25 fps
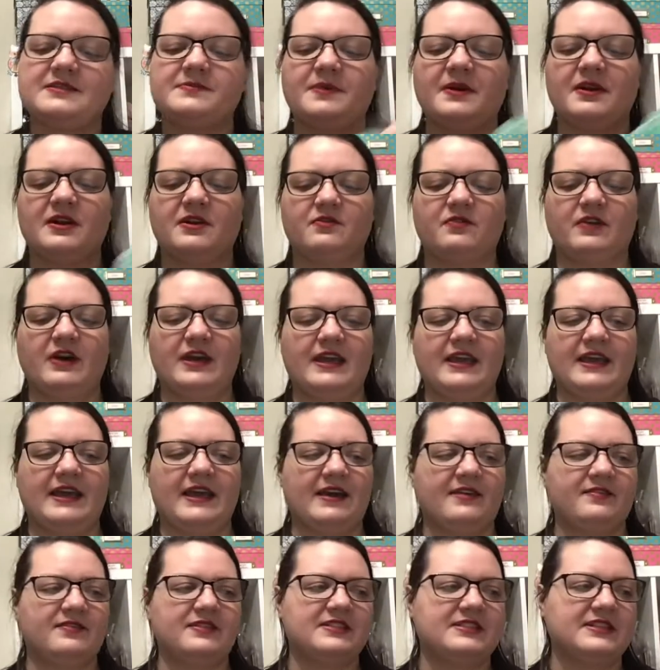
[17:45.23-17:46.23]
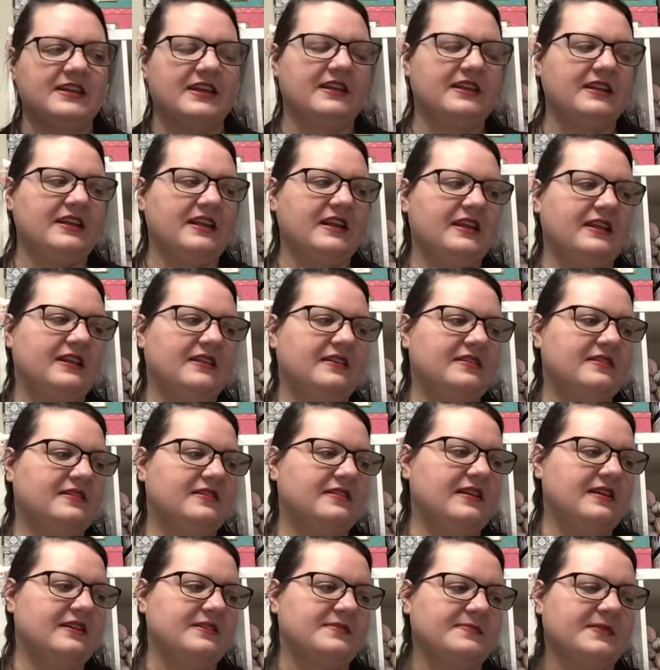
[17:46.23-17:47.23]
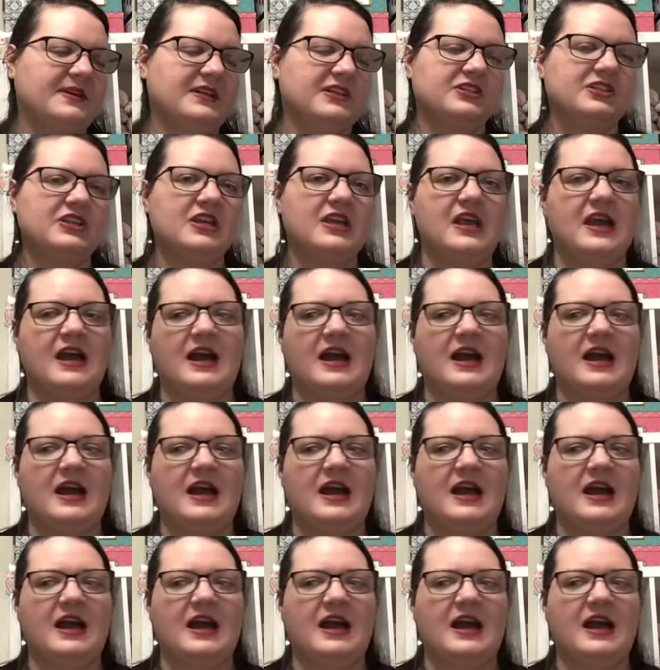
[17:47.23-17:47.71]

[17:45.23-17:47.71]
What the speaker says: part of why I haven't done it as much.